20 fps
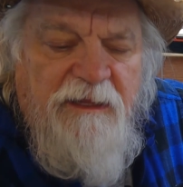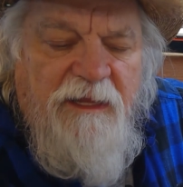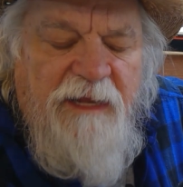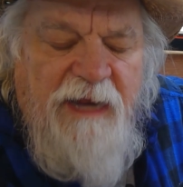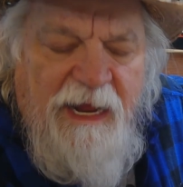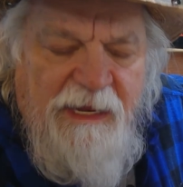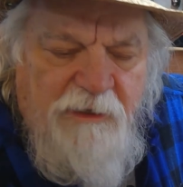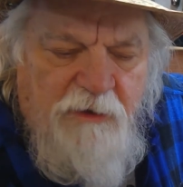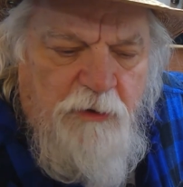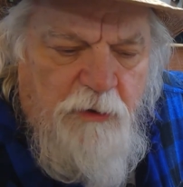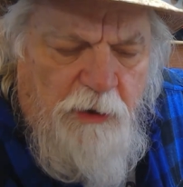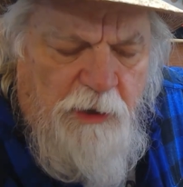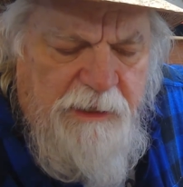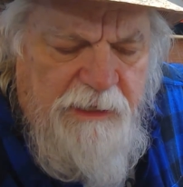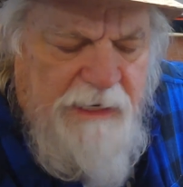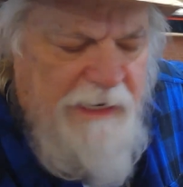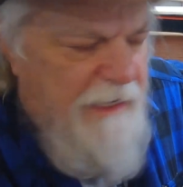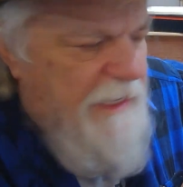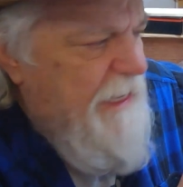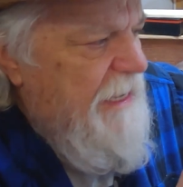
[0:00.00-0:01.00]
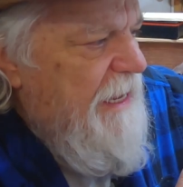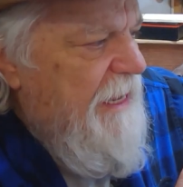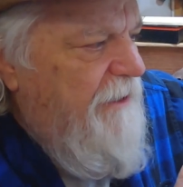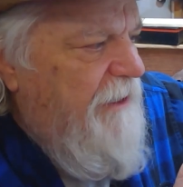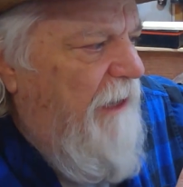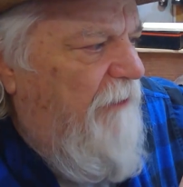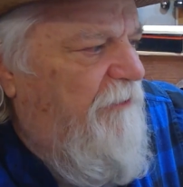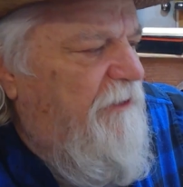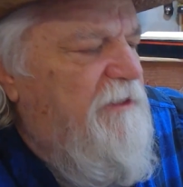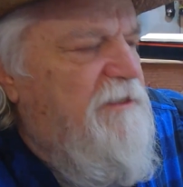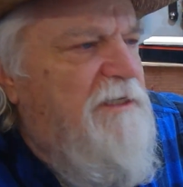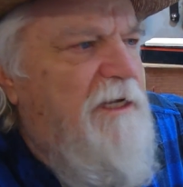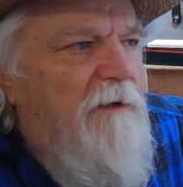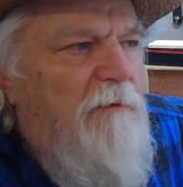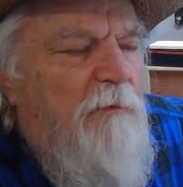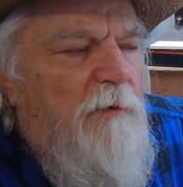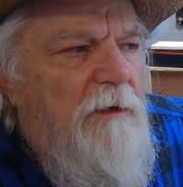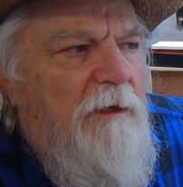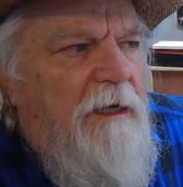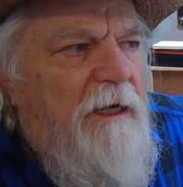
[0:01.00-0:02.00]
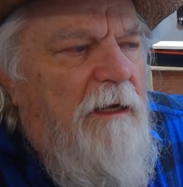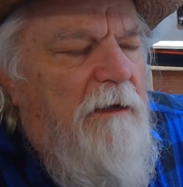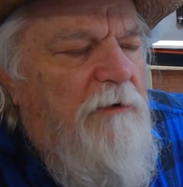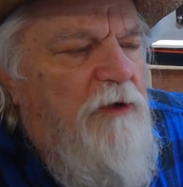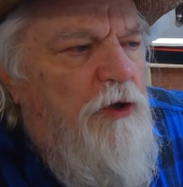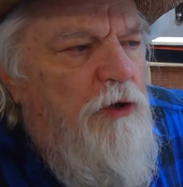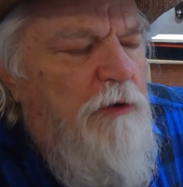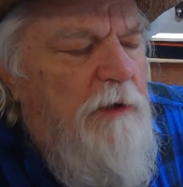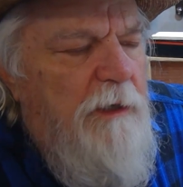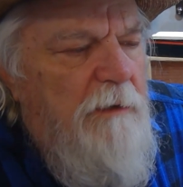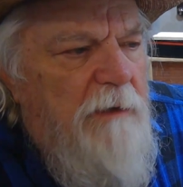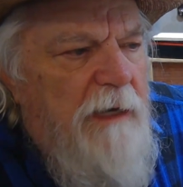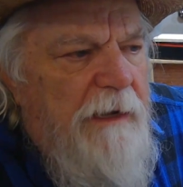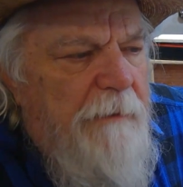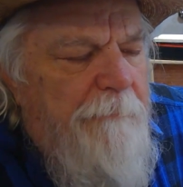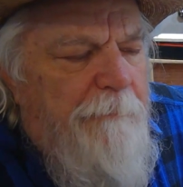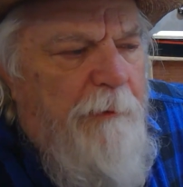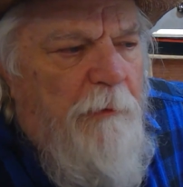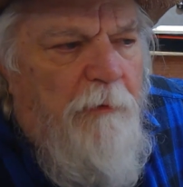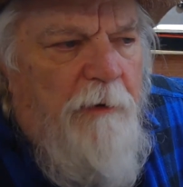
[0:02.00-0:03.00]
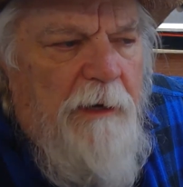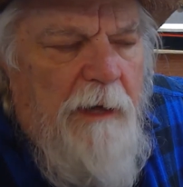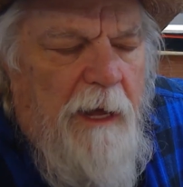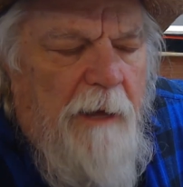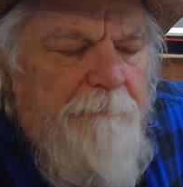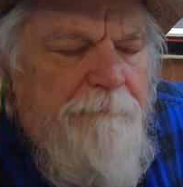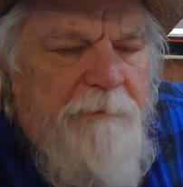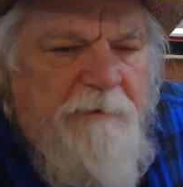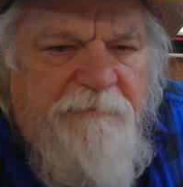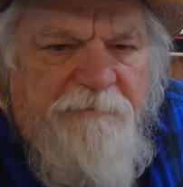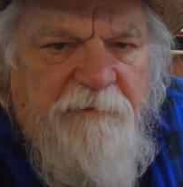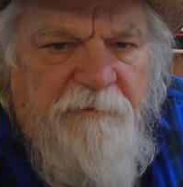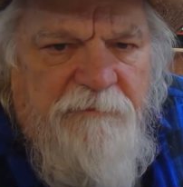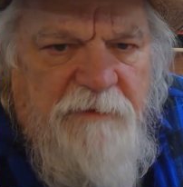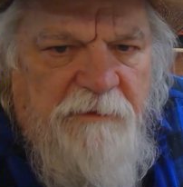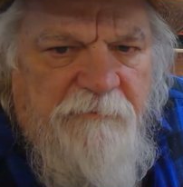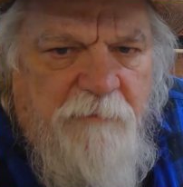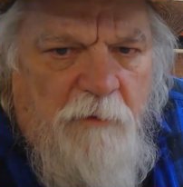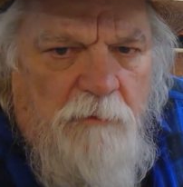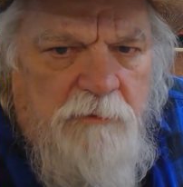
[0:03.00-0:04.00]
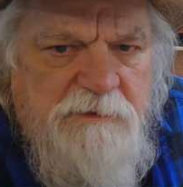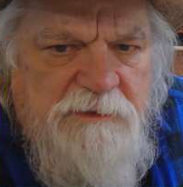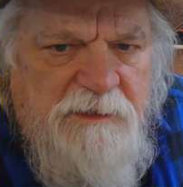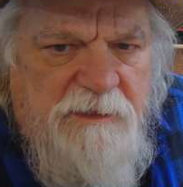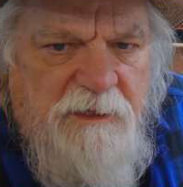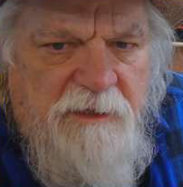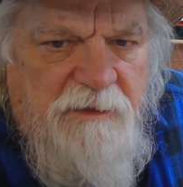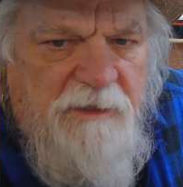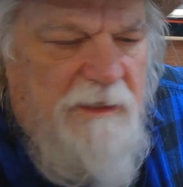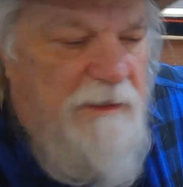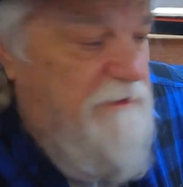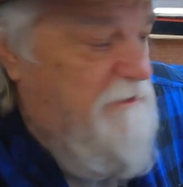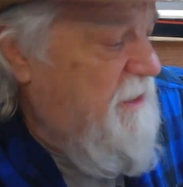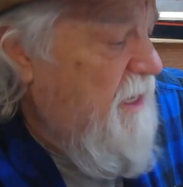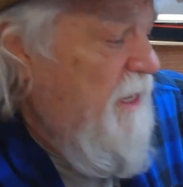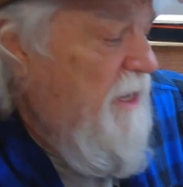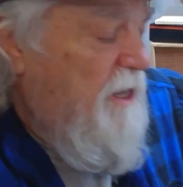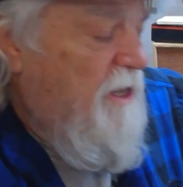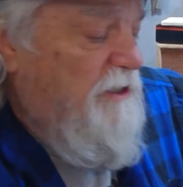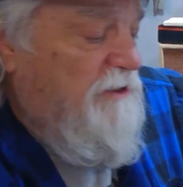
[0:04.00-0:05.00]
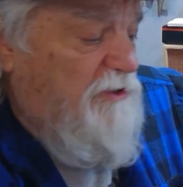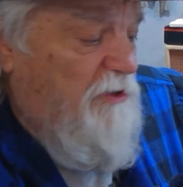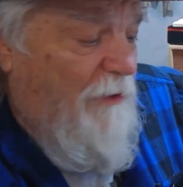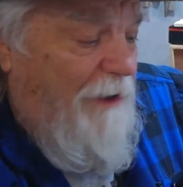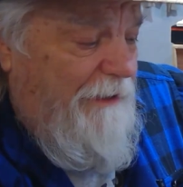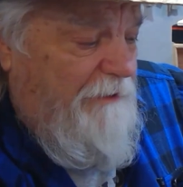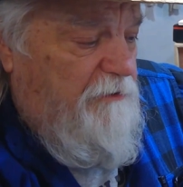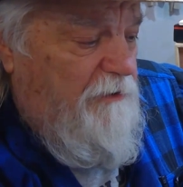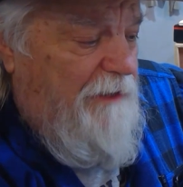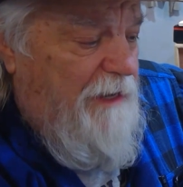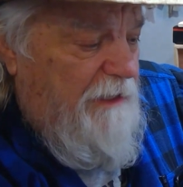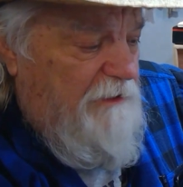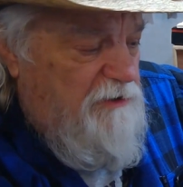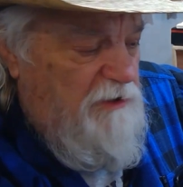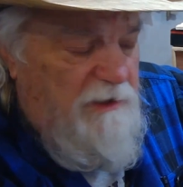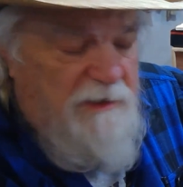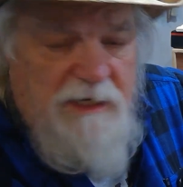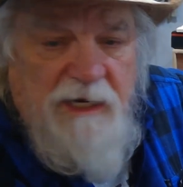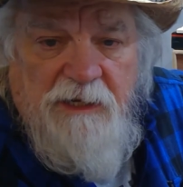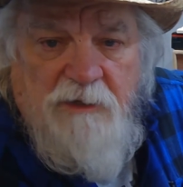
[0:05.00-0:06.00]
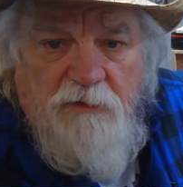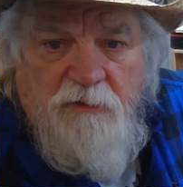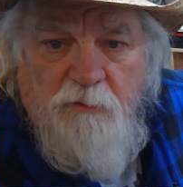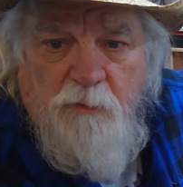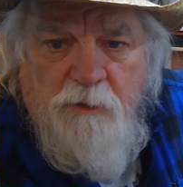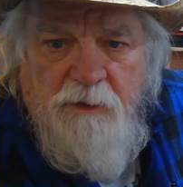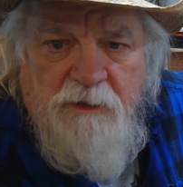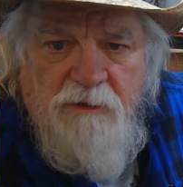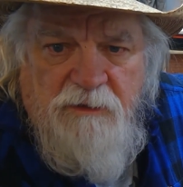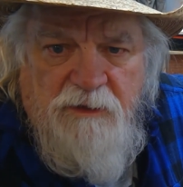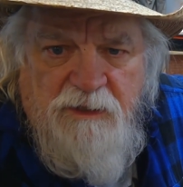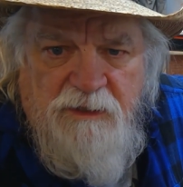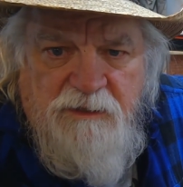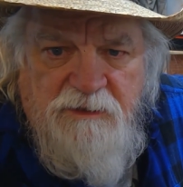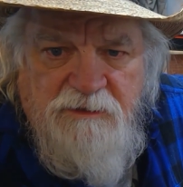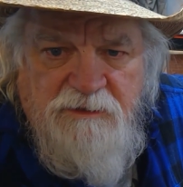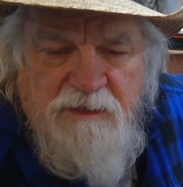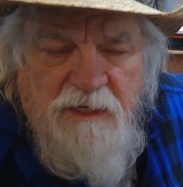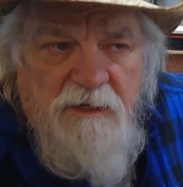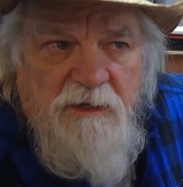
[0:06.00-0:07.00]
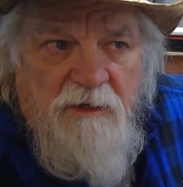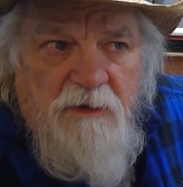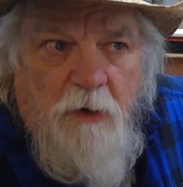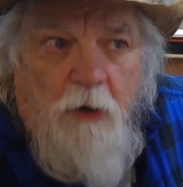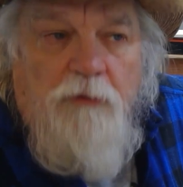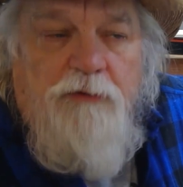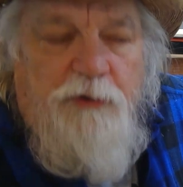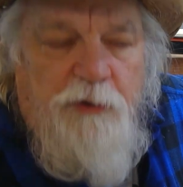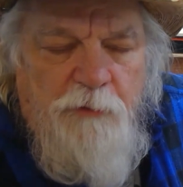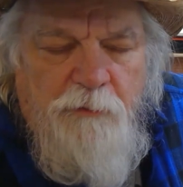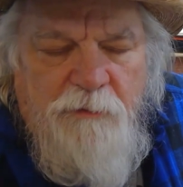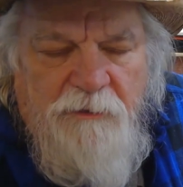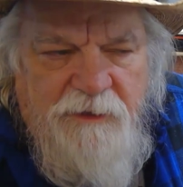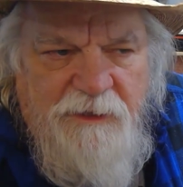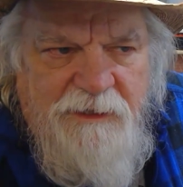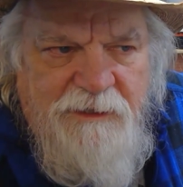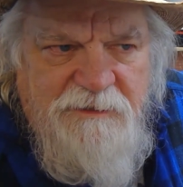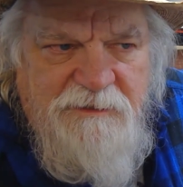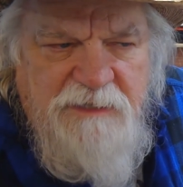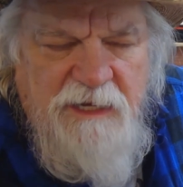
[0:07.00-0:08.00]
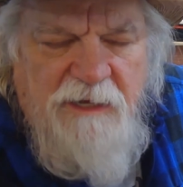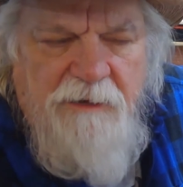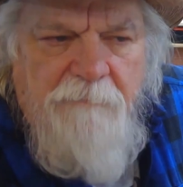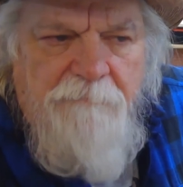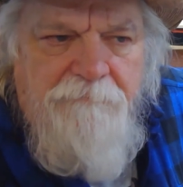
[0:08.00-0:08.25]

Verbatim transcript: that I could. Now this thing will get, you can input up to 50 volts into this. So I could actually take three of these, or two of these,